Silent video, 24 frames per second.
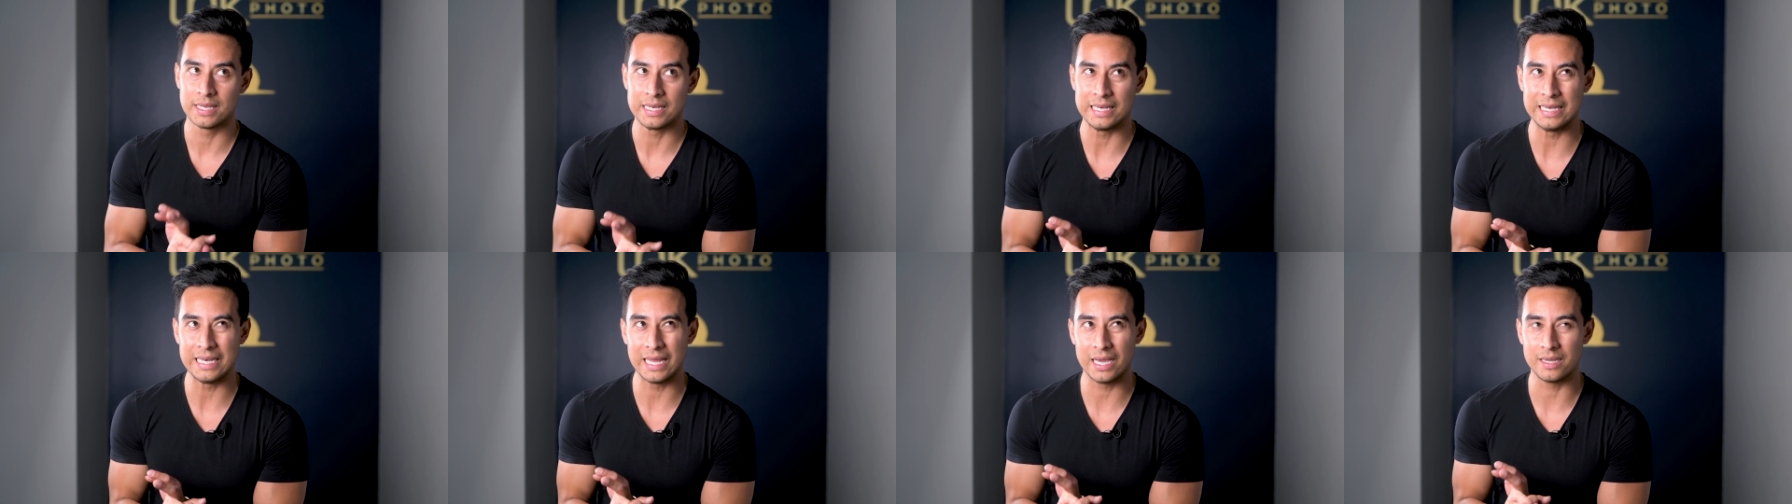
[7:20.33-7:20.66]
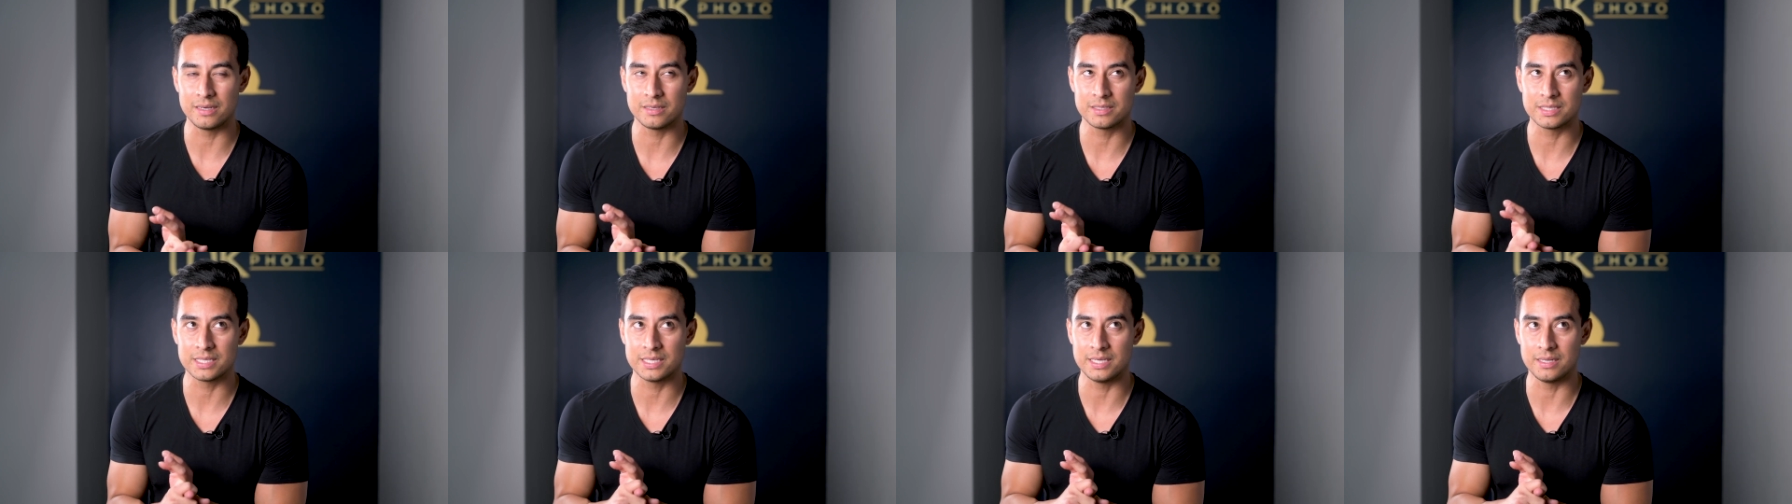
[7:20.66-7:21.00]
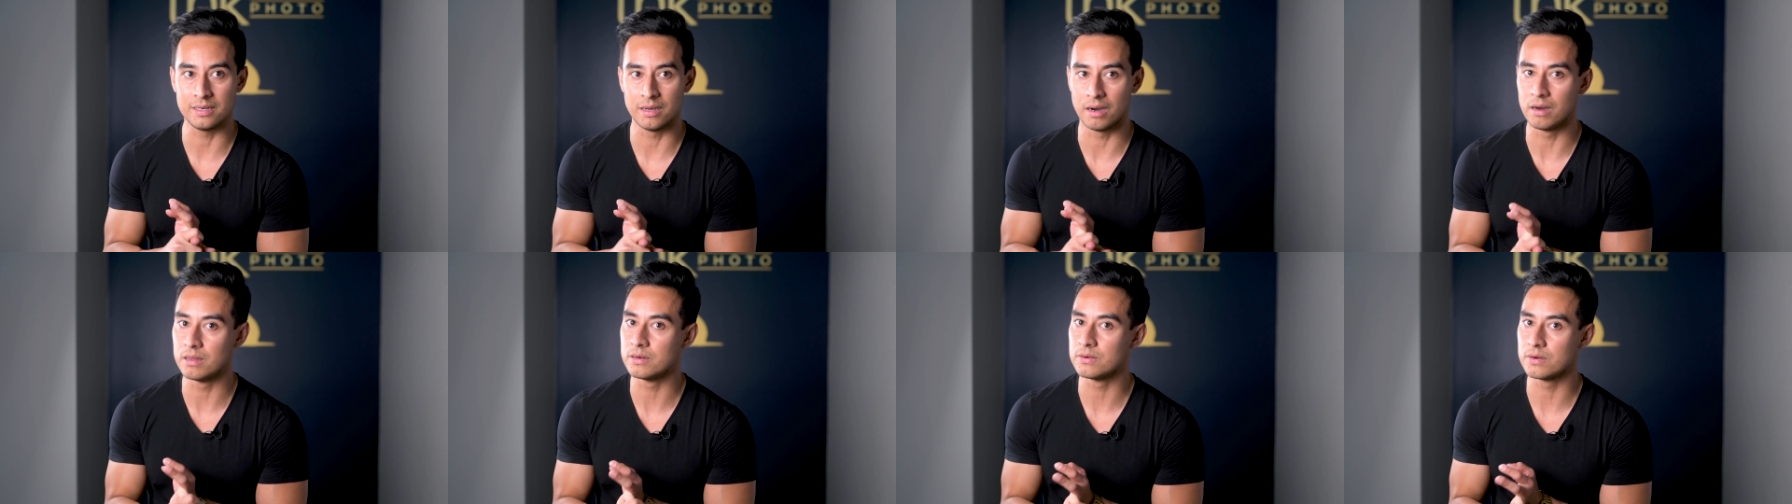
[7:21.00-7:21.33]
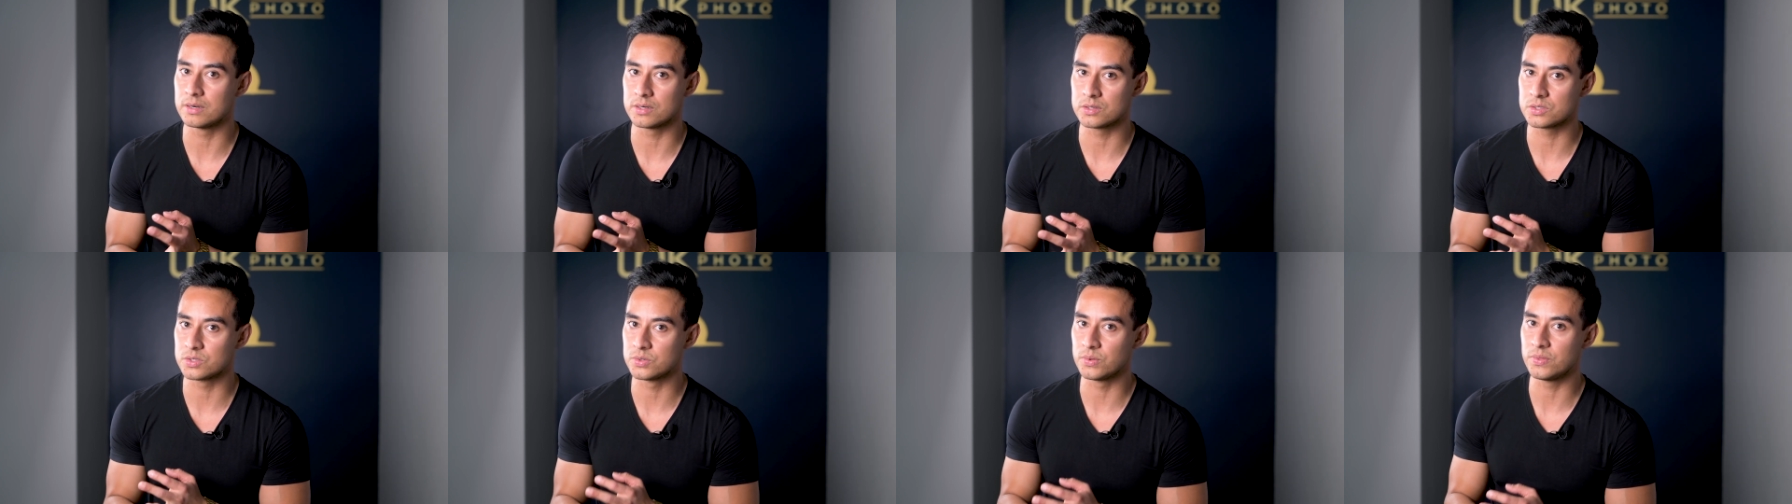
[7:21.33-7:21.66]
nineteen
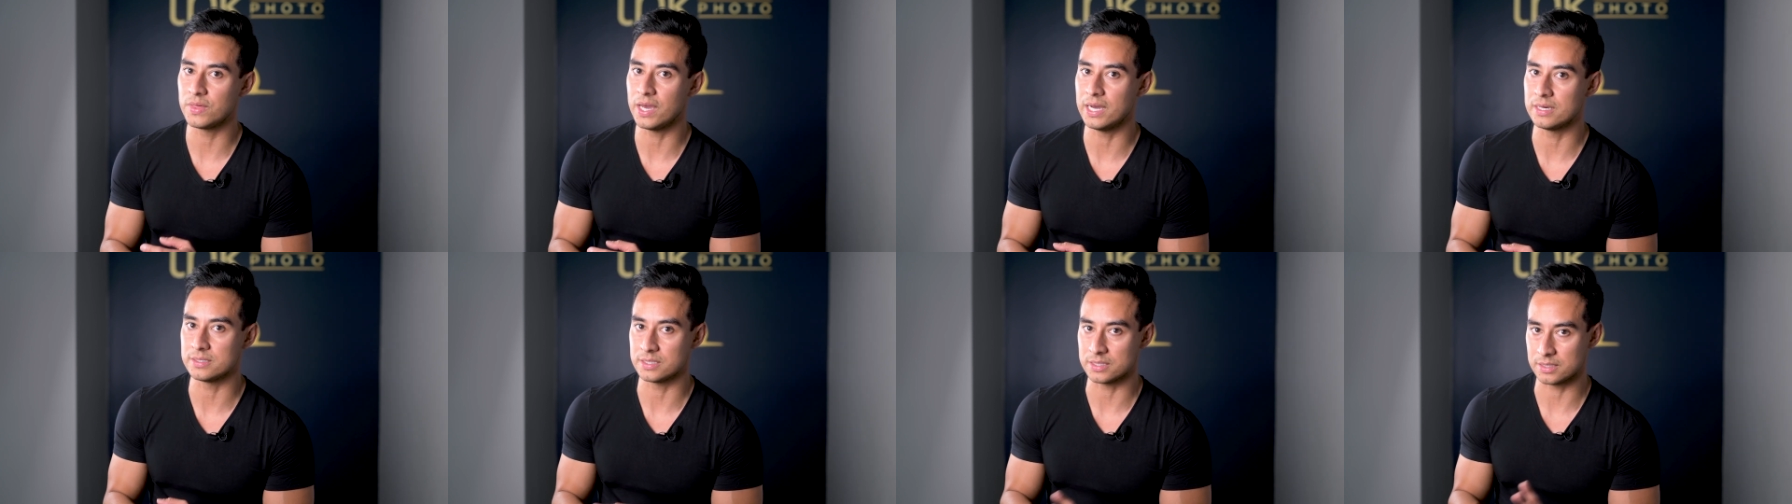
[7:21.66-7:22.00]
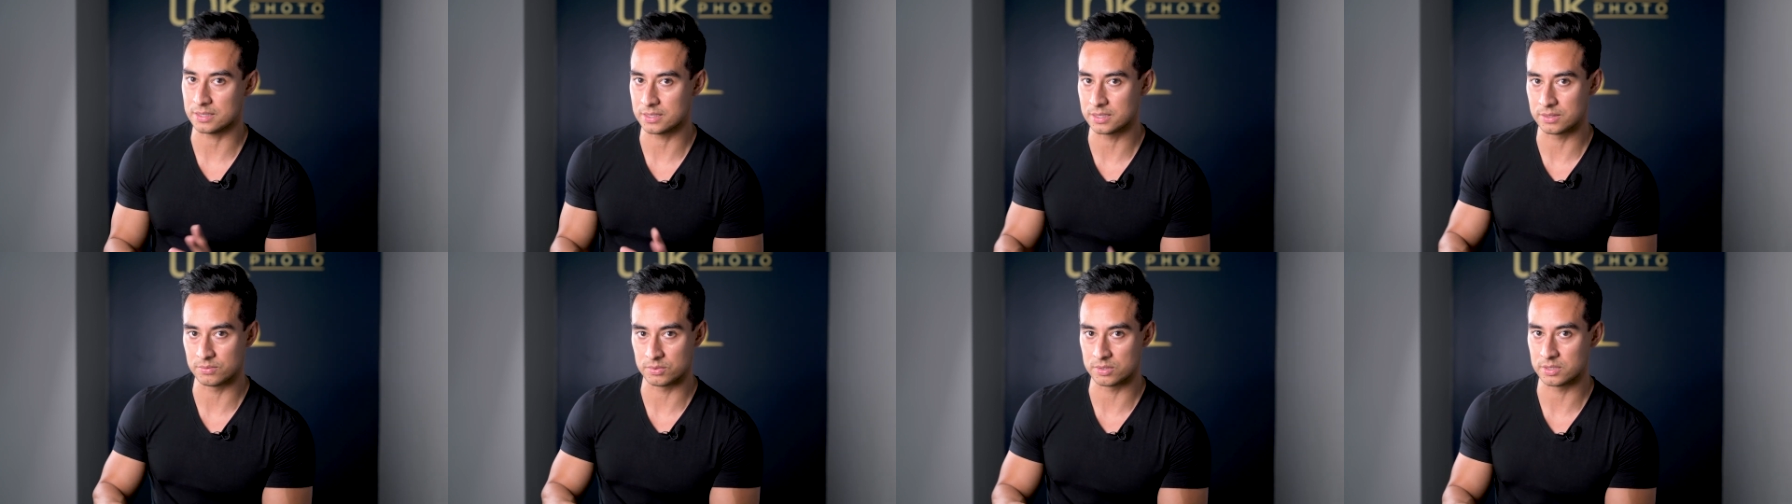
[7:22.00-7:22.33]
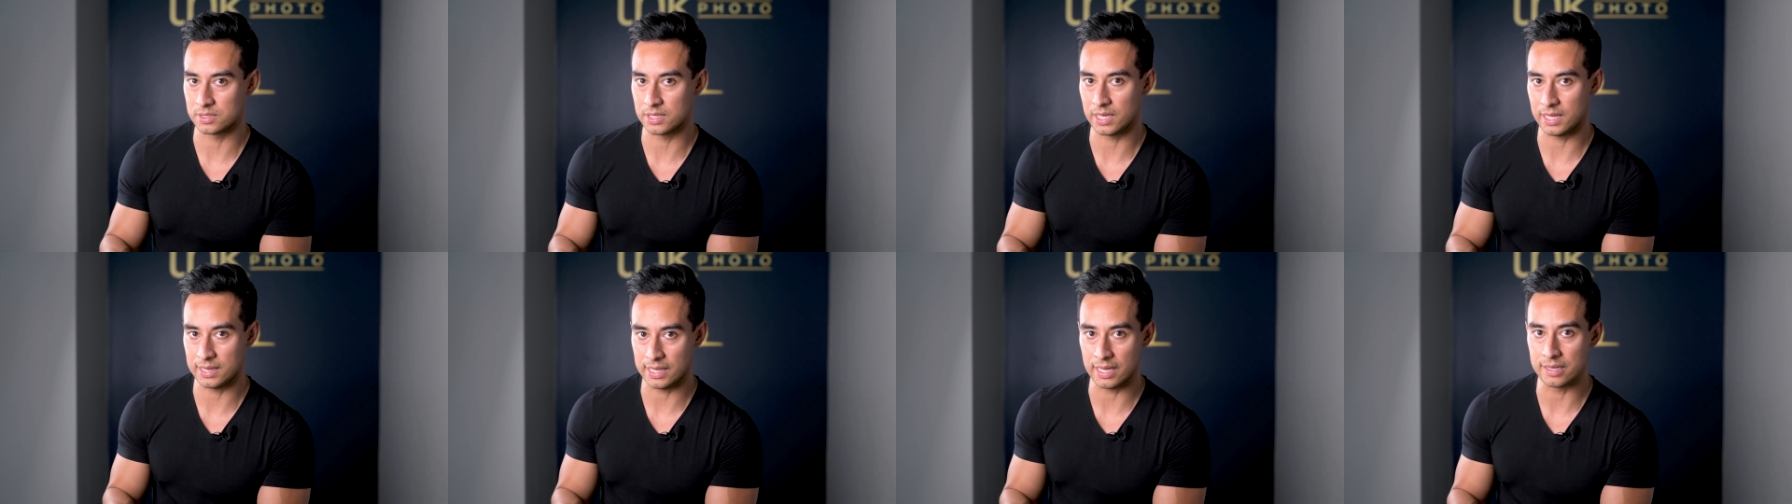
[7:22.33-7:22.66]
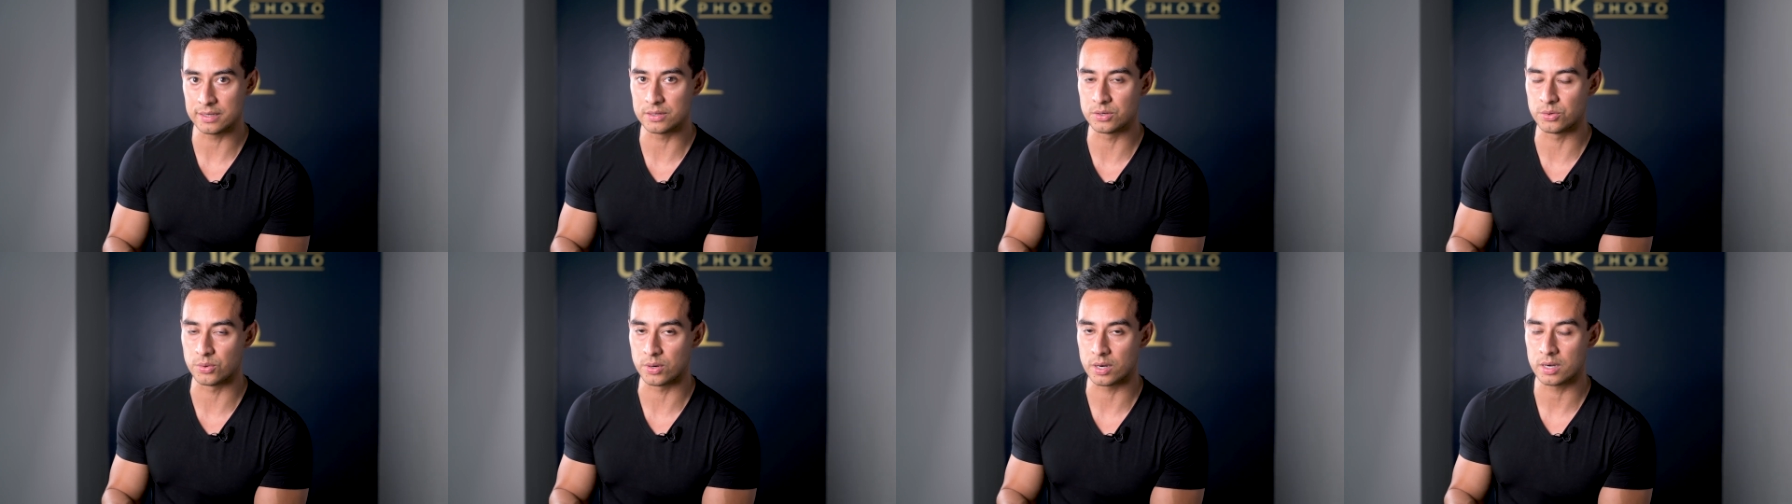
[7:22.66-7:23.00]
hundred or two thousand, because it was a
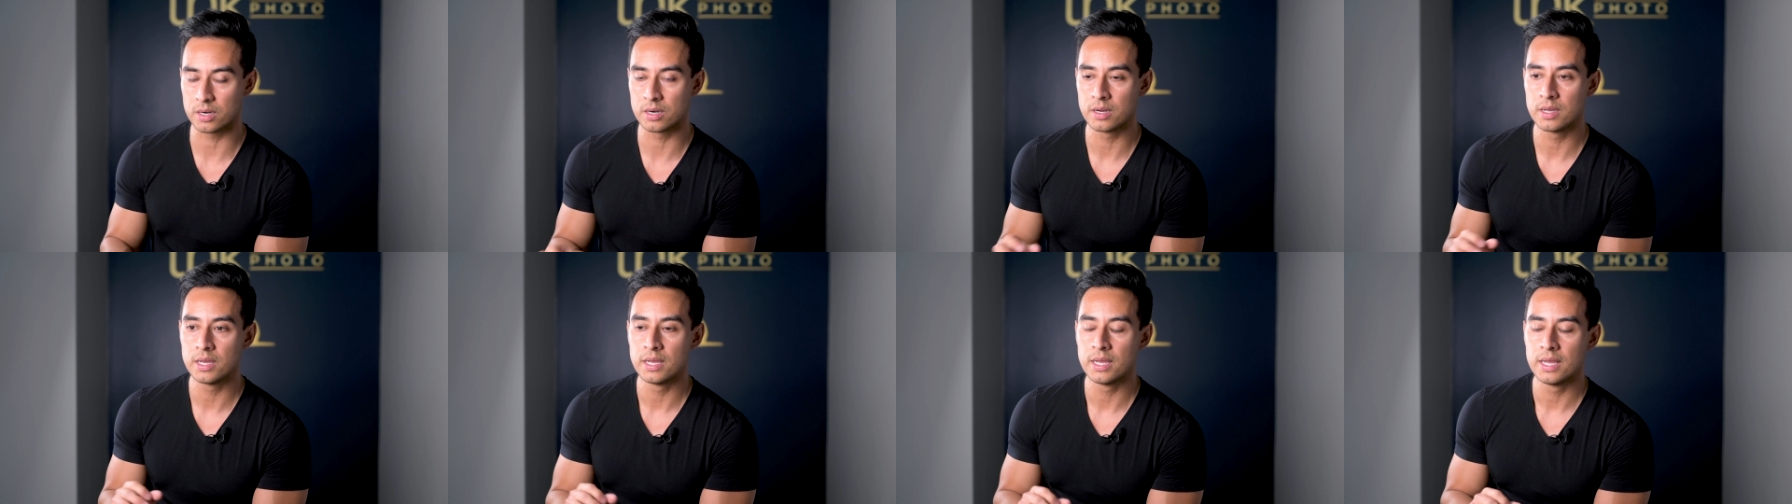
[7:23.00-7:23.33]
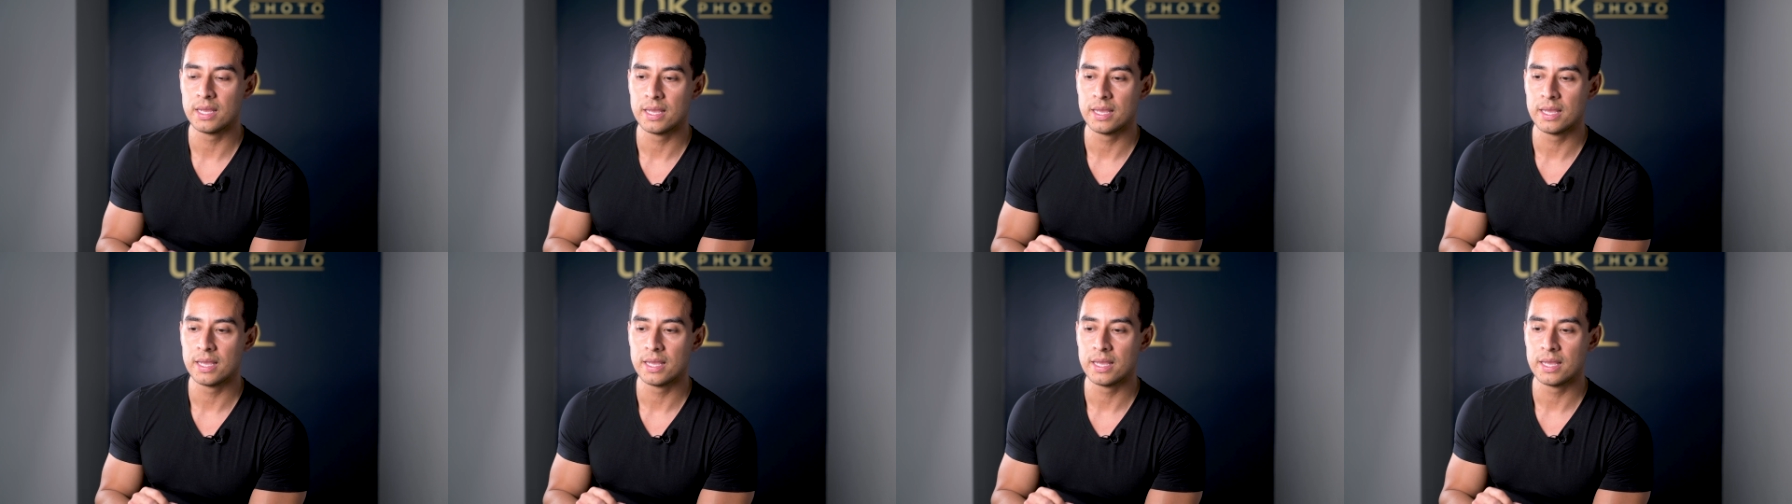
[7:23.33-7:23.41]
lot newer.